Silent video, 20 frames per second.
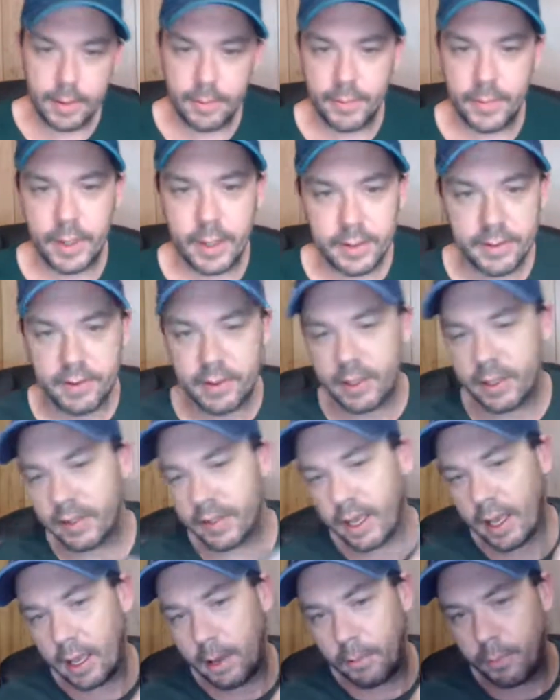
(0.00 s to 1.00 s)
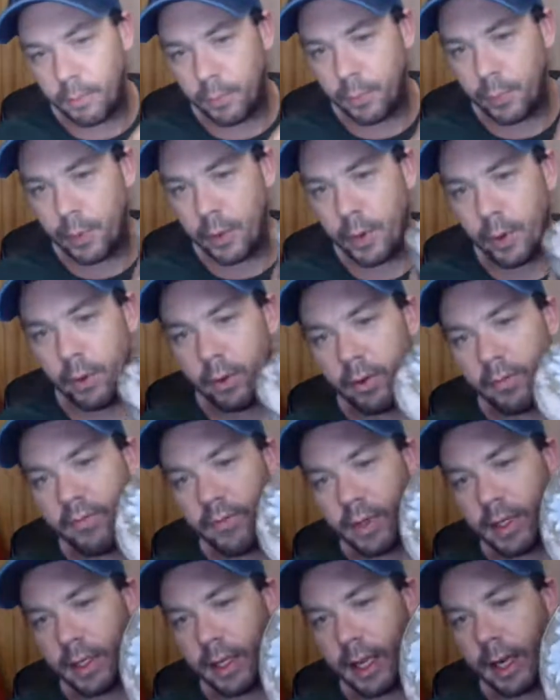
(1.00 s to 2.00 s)
This is a
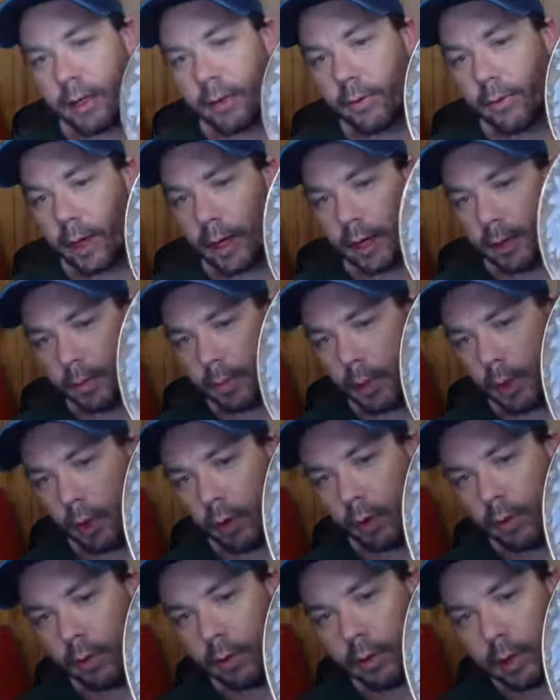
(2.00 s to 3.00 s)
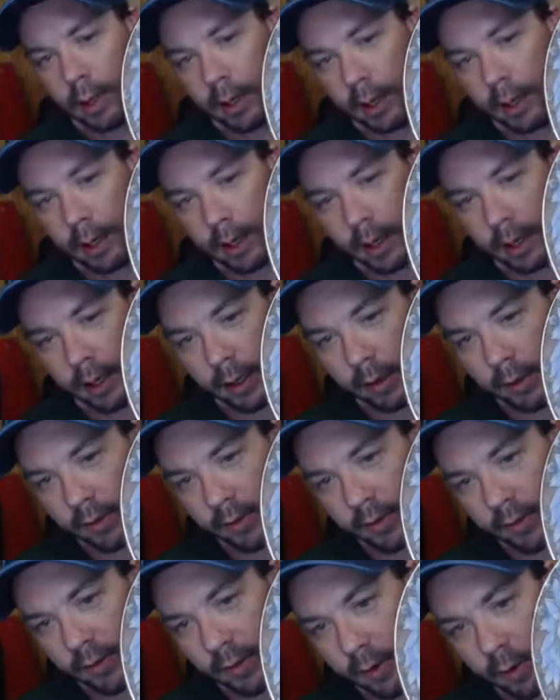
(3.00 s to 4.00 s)
beautifully decorated bowl. It is.
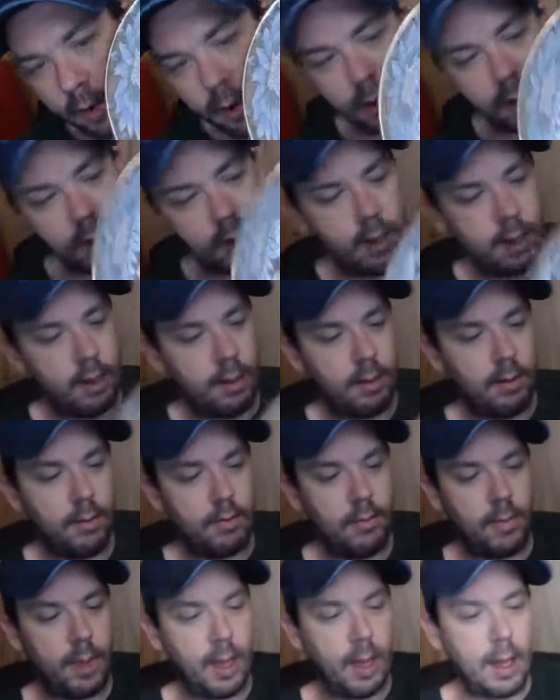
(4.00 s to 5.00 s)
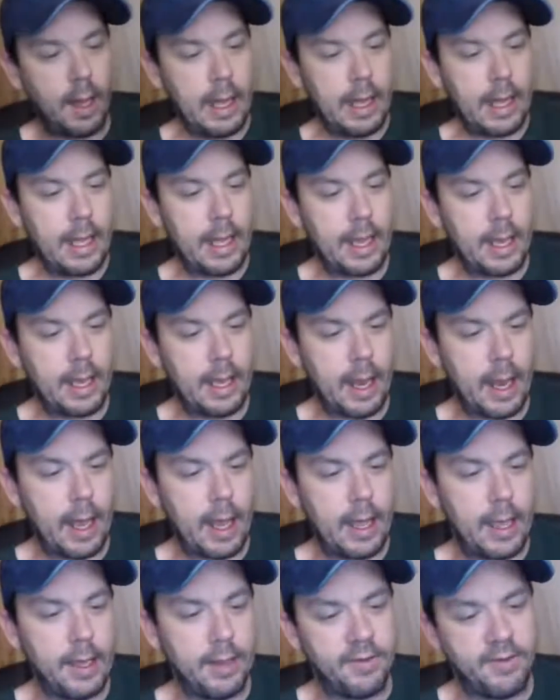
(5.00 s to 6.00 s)

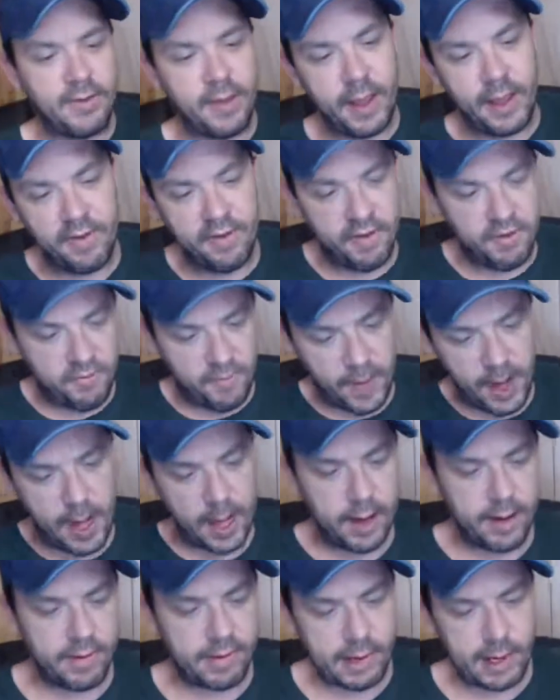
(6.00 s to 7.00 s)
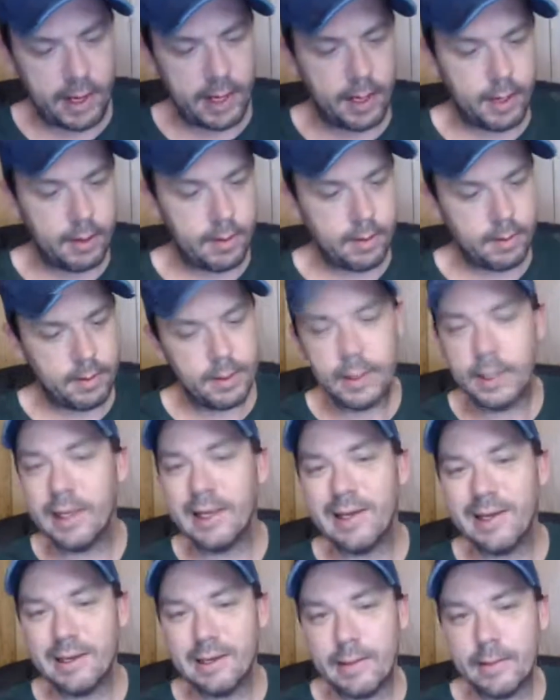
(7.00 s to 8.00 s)
It says it's made in China,
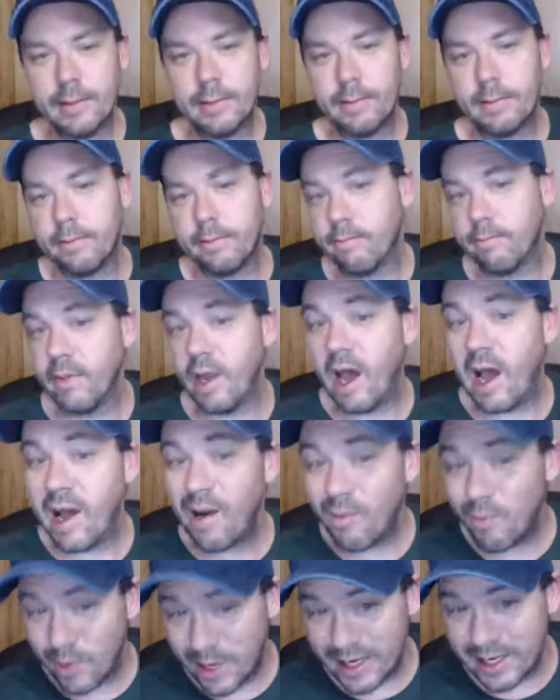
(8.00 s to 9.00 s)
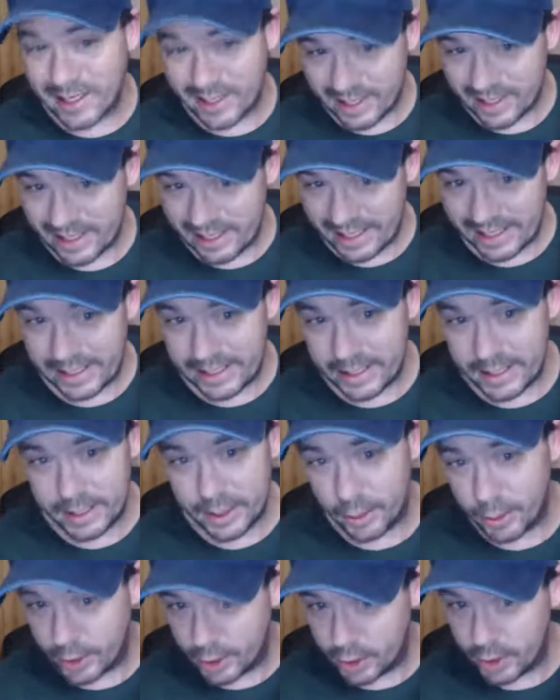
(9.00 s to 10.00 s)
not recently,
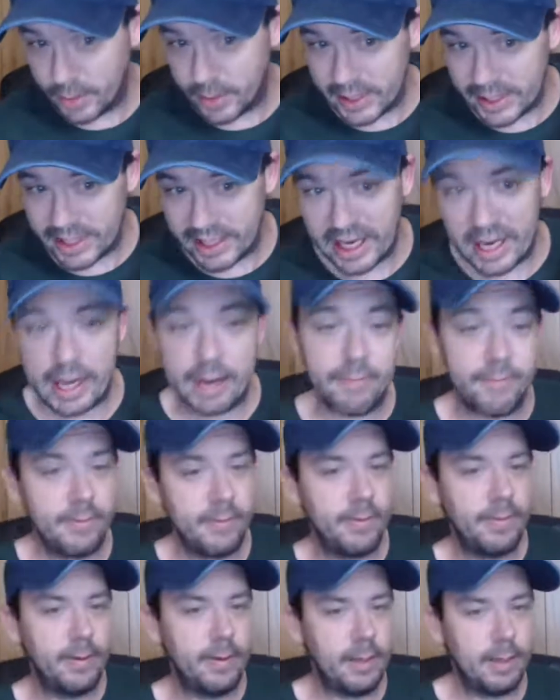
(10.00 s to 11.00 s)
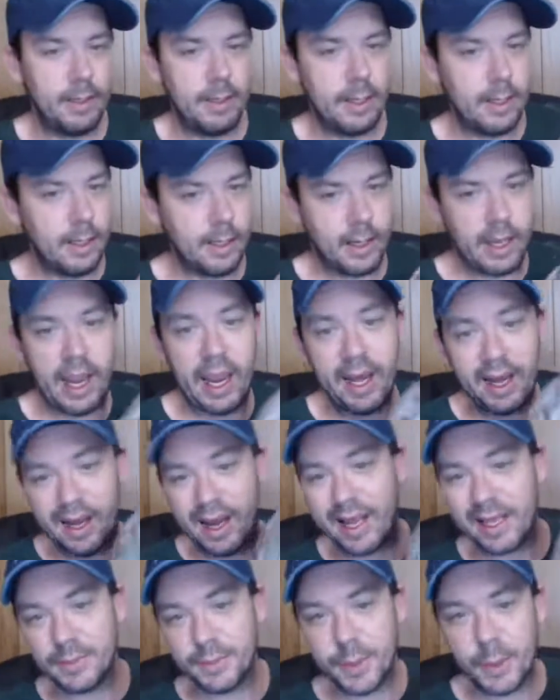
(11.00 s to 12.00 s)
so it should be safe. And it
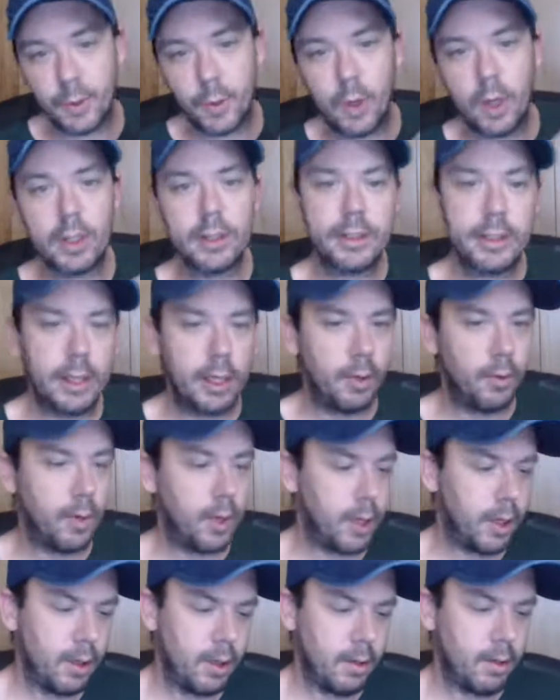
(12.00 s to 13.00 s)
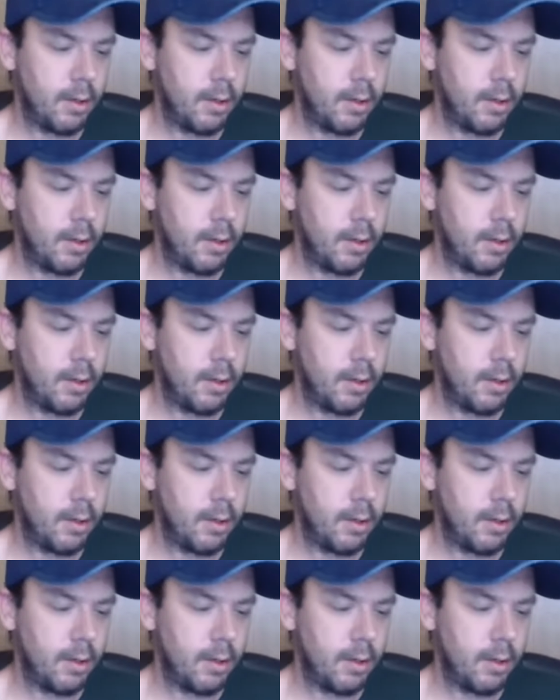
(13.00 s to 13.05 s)
has been washed anyway,